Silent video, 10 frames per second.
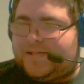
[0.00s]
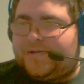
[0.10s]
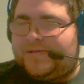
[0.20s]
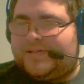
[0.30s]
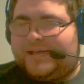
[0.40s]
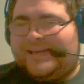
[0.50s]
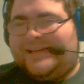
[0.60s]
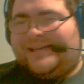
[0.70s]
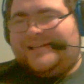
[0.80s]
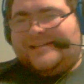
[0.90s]
So it's like,
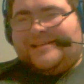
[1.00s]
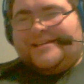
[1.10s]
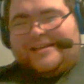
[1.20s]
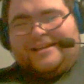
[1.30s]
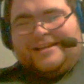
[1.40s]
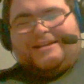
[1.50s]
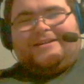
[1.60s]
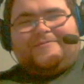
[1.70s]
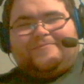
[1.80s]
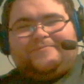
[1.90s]
you
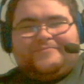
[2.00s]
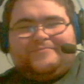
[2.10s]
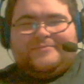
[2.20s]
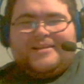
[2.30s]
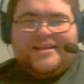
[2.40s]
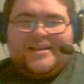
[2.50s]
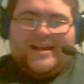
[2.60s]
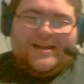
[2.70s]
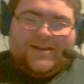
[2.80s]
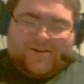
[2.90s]
know,
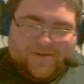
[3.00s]
I know.